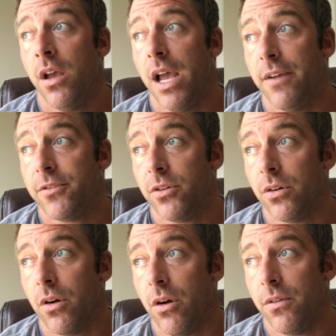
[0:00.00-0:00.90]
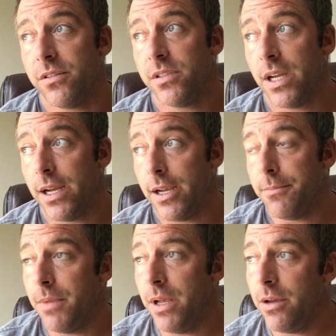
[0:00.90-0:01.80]
After all this
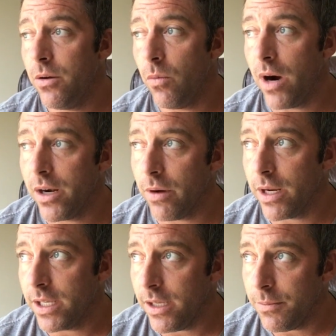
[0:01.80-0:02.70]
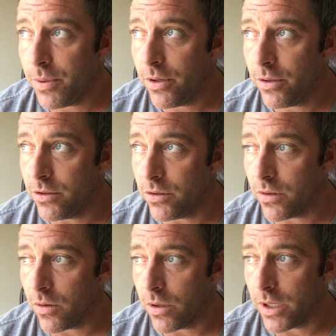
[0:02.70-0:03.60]
time, why do I keep
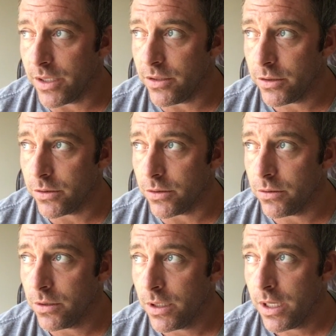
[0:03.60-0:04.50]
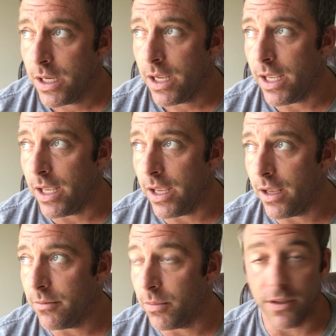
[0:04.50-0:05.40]
doing what I do?
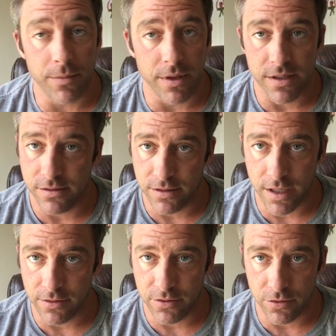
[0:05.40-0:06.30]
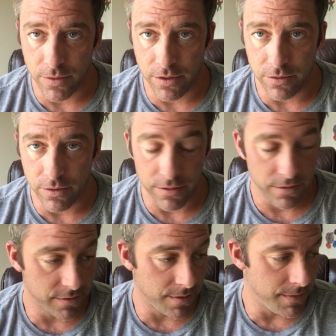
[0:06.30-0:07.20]
And believe me, this is not to toot my own horn,
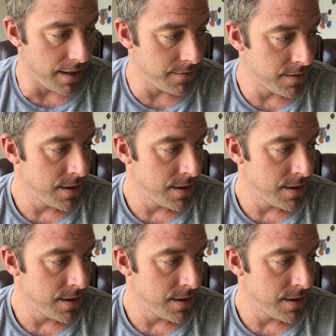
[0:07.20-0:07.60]
because I'm not.